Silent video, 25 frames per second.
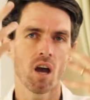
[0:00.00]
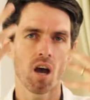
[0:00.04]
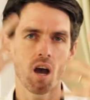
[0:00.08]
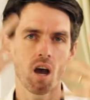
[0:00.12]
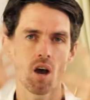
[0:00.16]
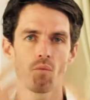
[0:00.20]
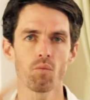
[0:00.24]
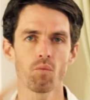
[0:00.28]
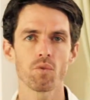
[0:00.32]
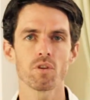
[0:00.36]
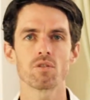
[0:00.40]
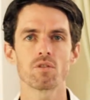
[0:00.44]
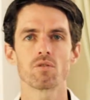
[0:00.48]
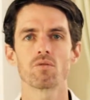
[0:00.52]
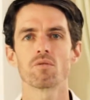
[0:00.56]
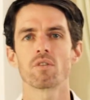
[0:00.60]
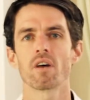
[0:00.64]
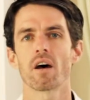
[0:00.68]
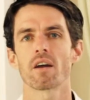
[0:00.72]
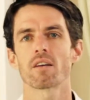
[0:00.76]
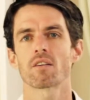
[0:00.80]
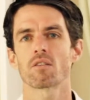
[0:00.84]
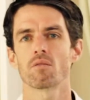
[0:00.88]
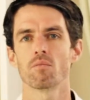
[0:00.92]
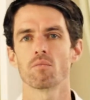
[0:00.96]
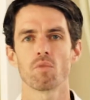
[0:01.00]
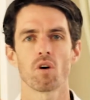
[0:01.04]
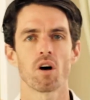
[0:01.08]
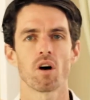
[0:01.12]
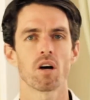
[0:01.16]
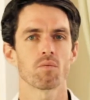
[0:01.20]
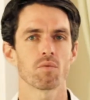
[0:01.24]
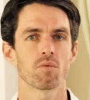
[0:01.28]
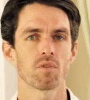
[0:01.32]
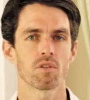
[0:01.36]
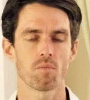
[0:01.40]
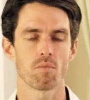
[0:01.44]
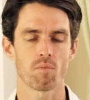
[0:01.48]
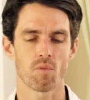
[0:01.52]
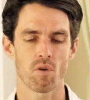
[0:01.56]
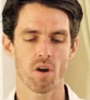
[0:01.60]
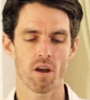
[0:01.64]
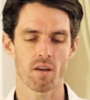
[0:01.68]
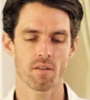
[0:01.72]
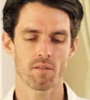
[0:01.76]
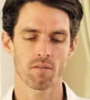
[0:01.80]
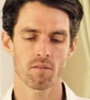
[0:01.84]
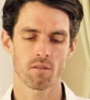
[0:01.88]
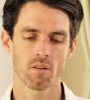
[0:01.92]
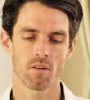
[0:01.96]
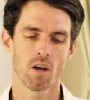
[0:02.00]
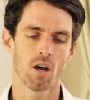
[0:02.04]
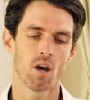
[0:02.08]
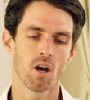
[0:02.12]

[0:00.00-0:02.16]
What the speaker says: and we do that combined with the breath.